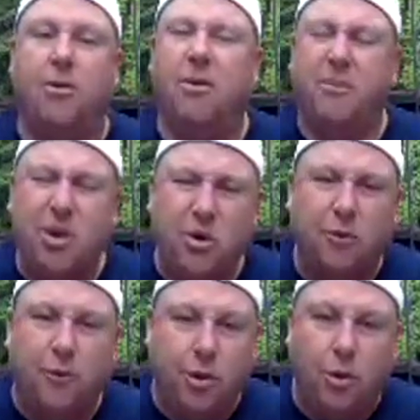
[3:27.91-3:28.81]
What a
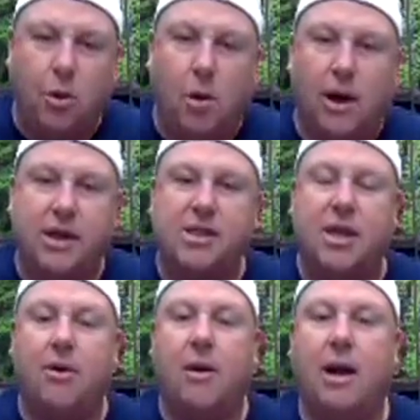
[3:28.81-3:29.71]
beautiful new aquatic
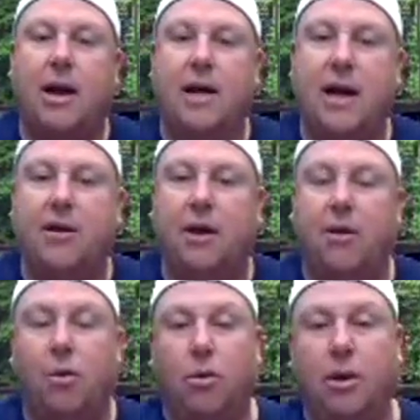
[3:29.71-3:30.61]
center down there
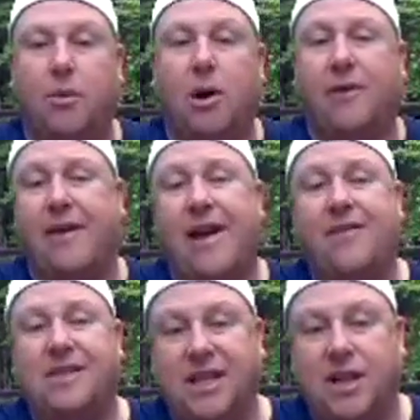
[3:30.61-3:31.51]
at Holding Park. If you
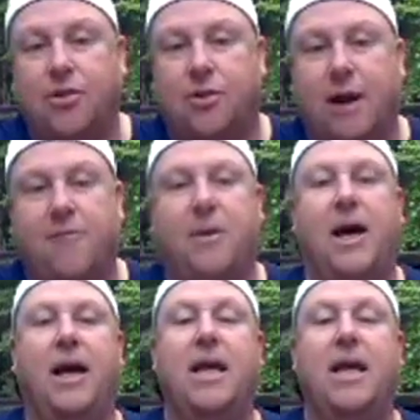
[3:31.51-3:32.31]
haven't seen it, drive by.